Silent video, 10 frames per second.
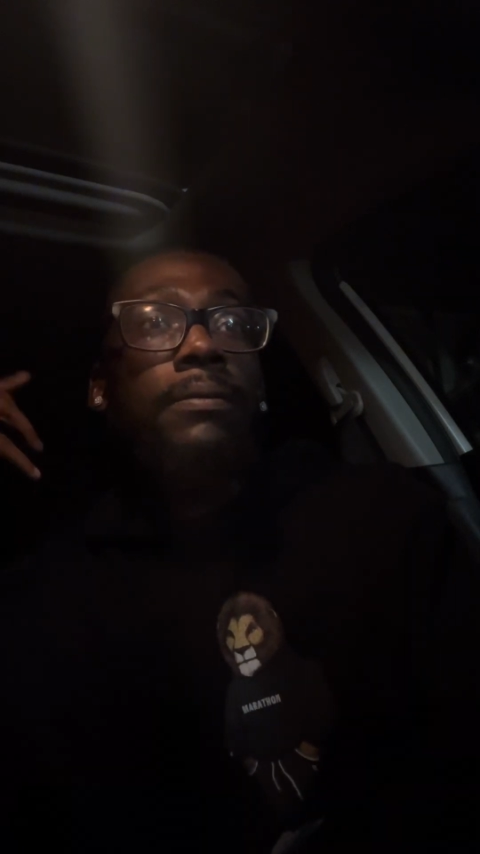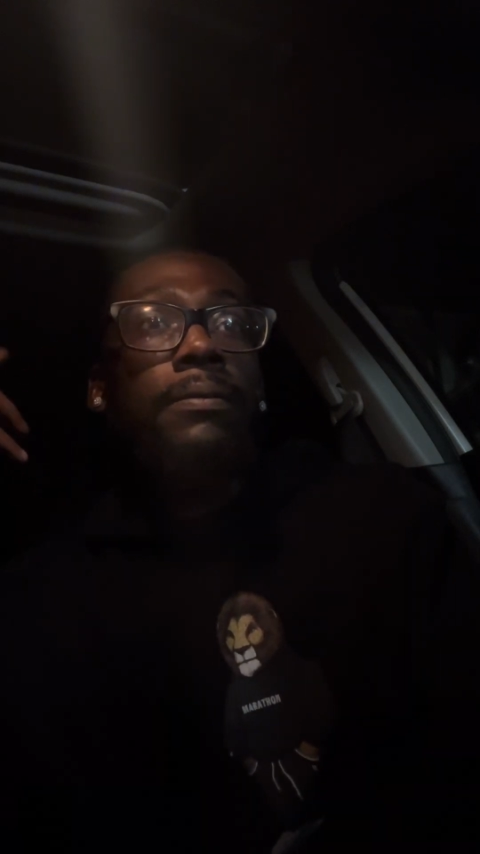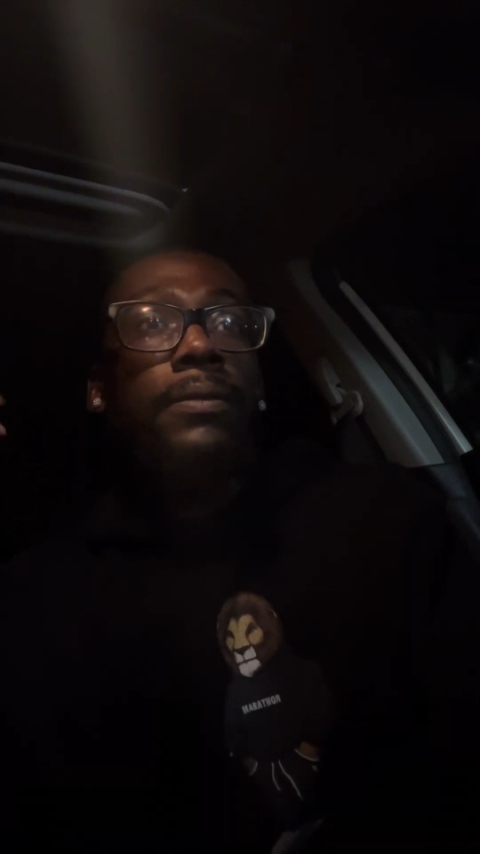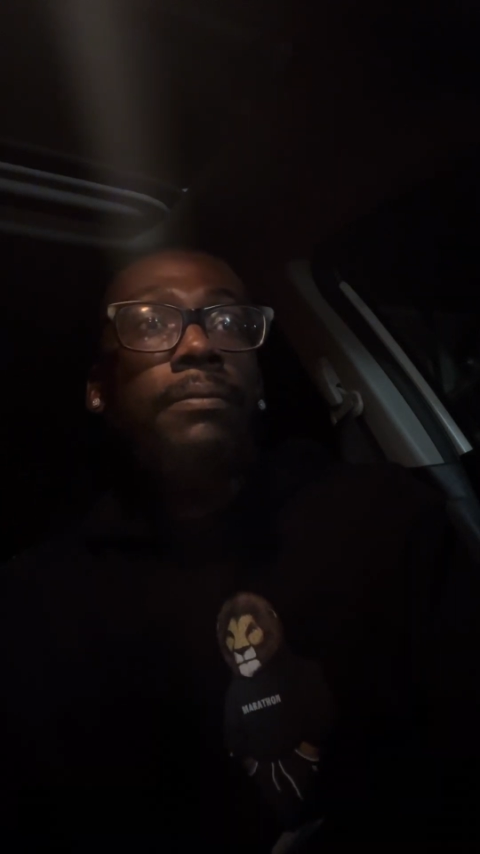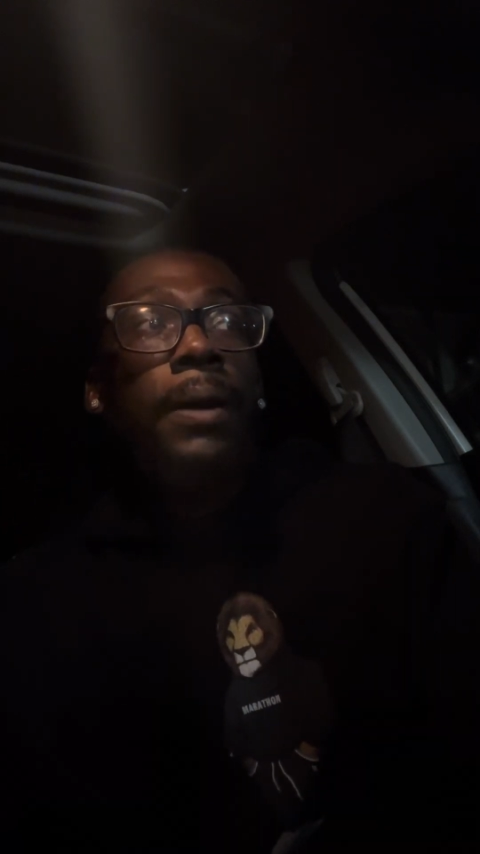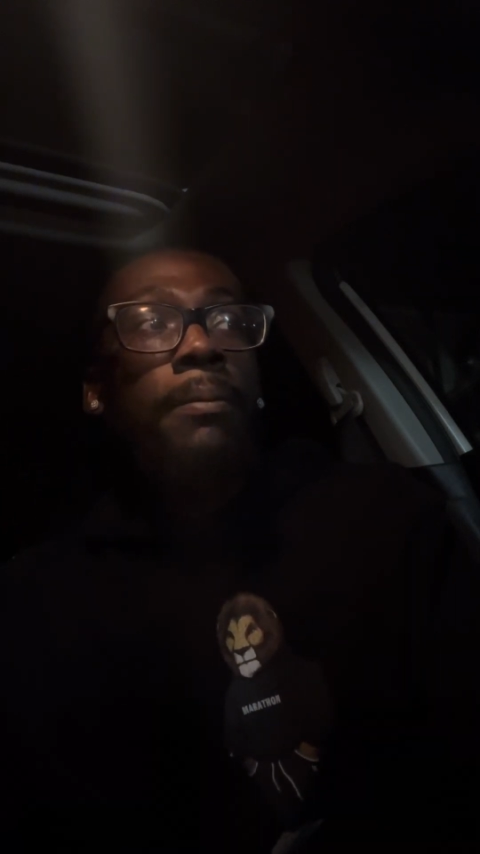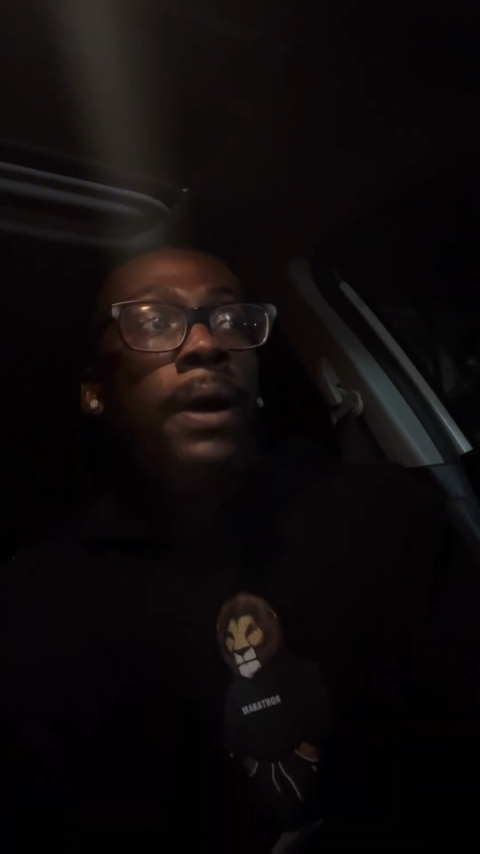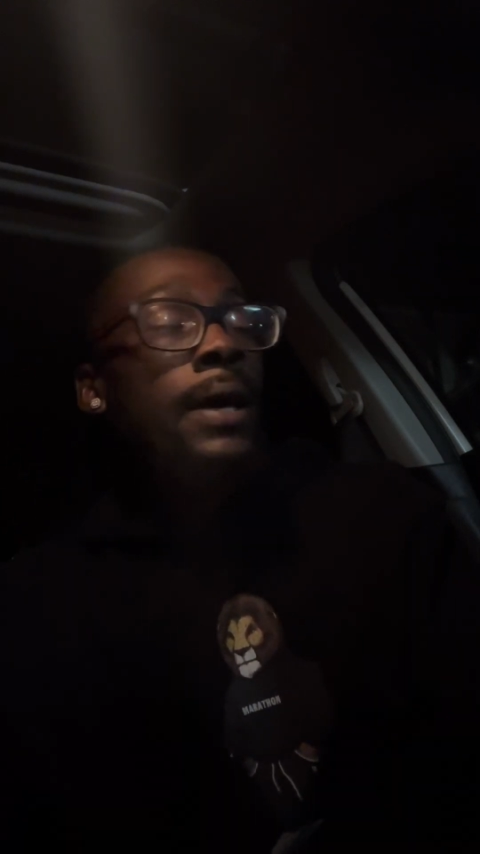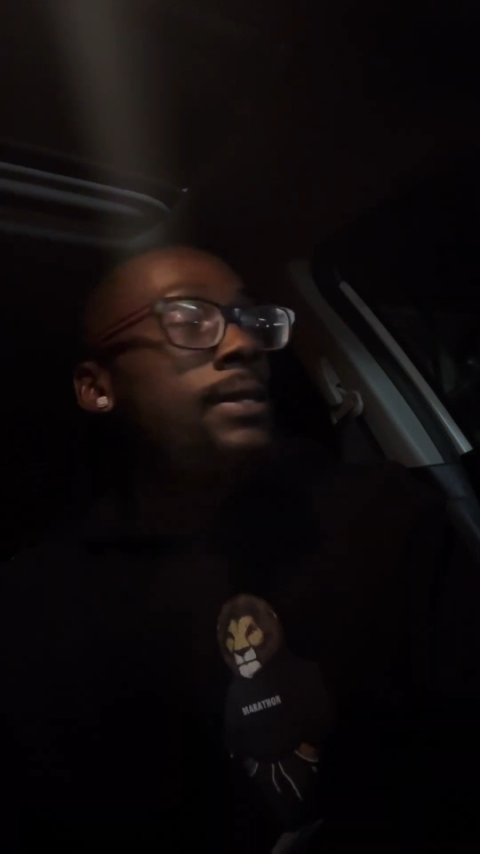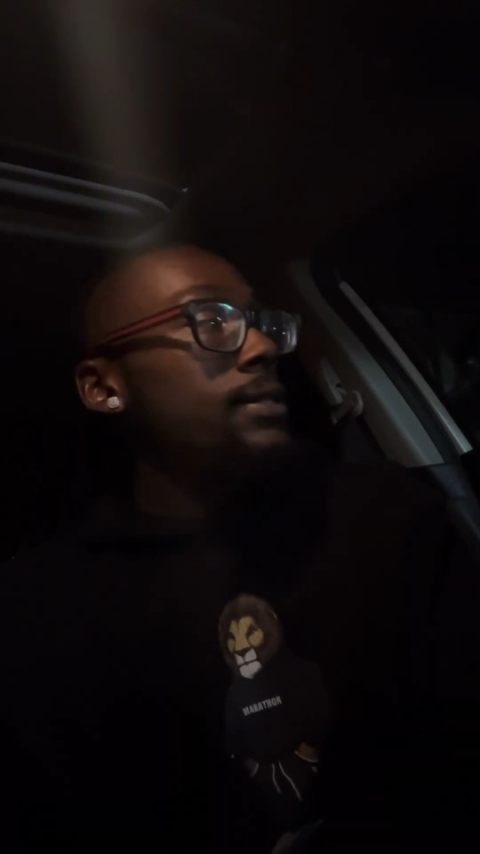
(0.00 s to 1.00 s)
my
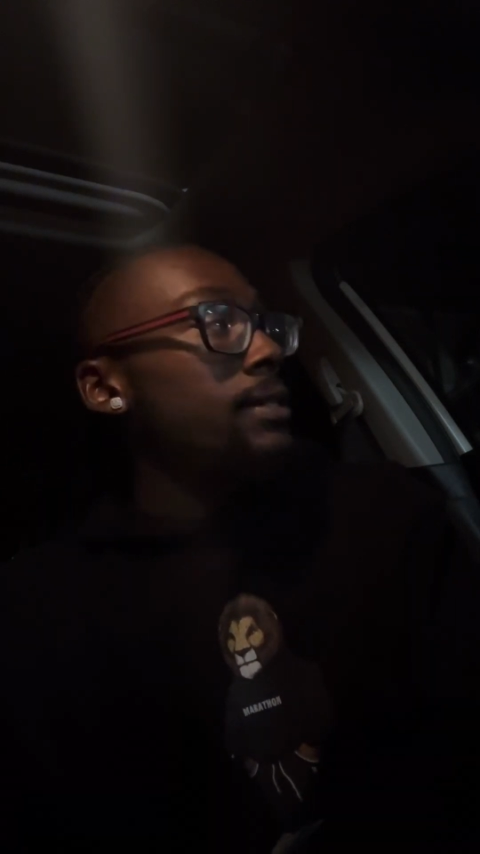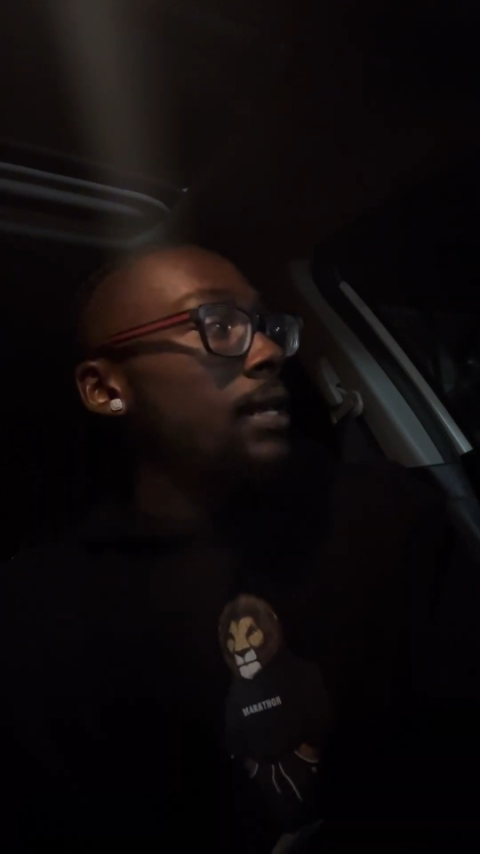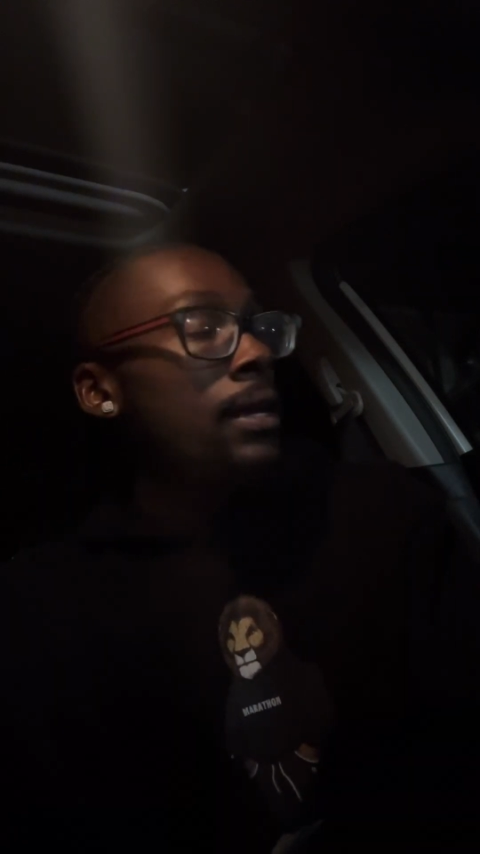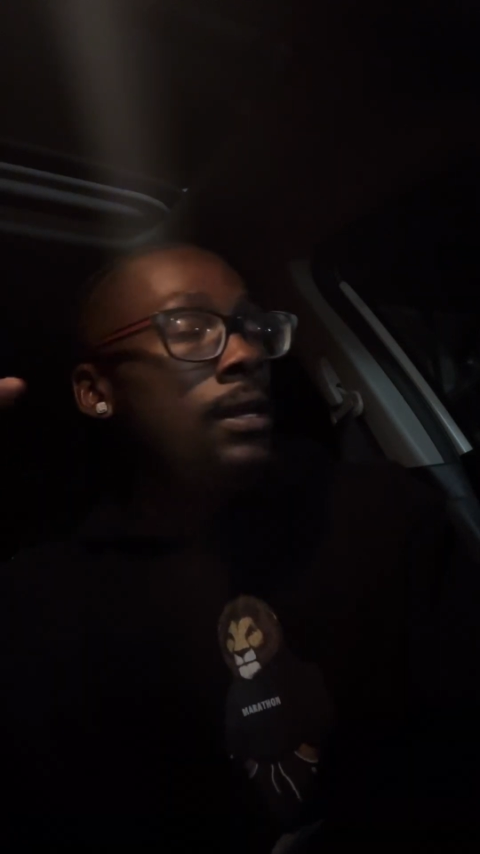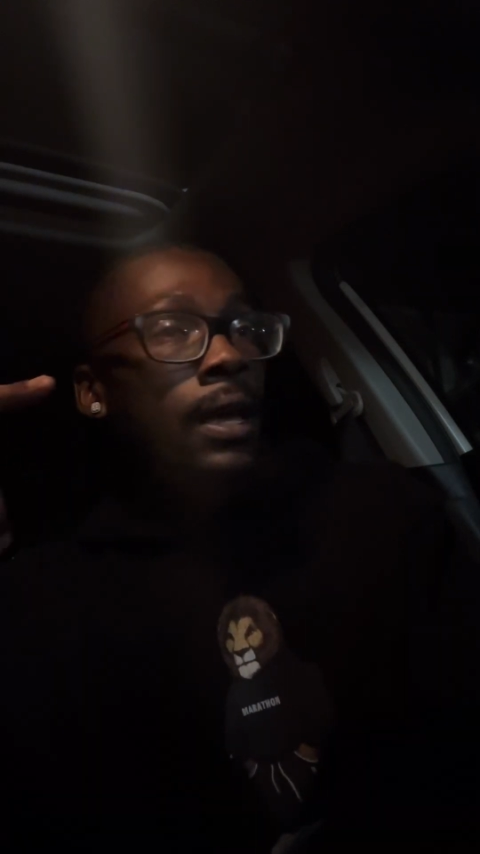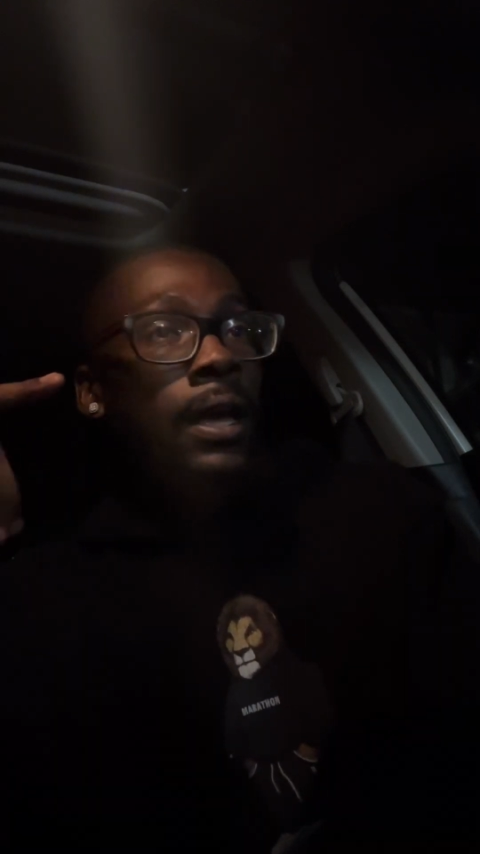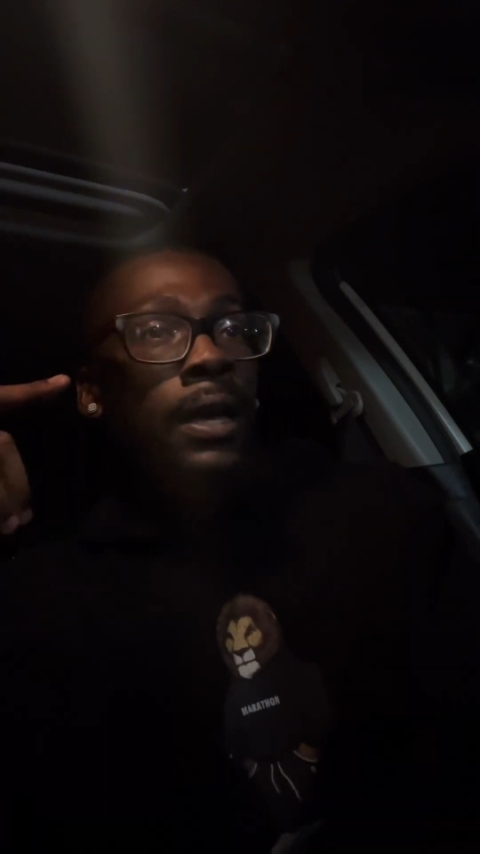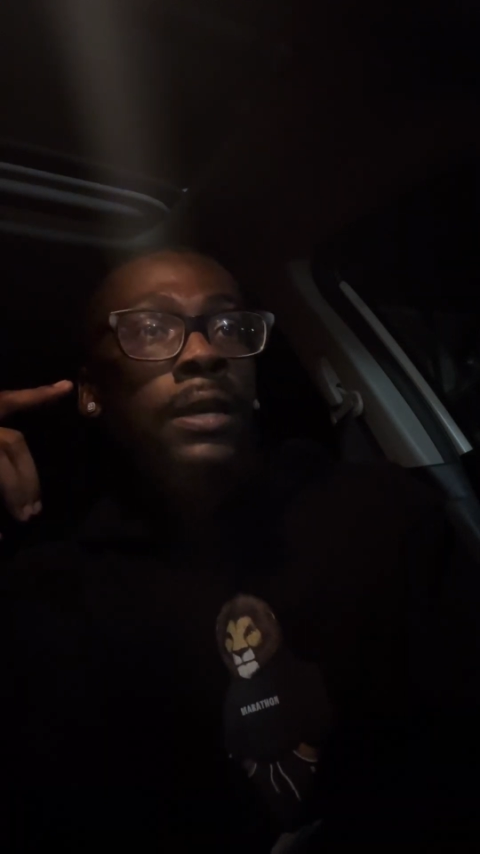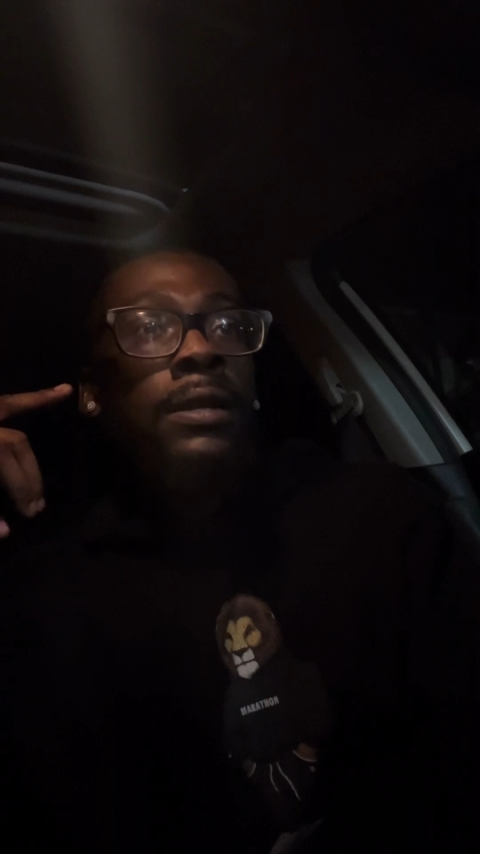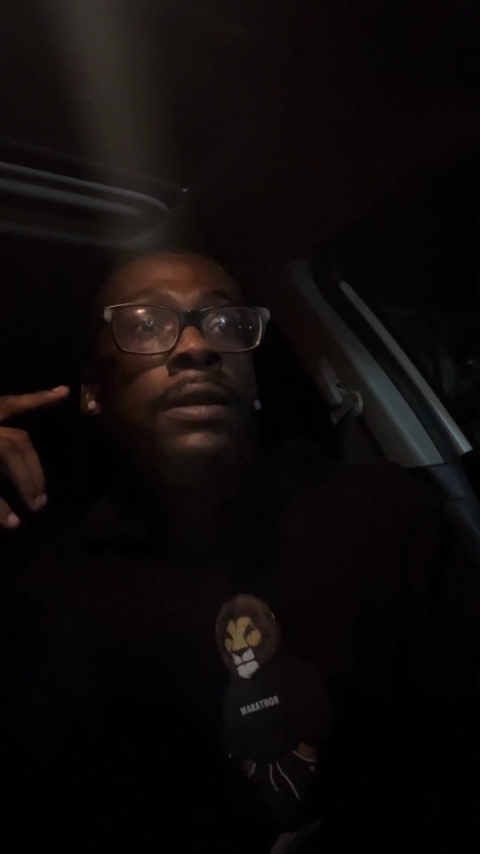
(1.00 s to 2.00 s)
mindset and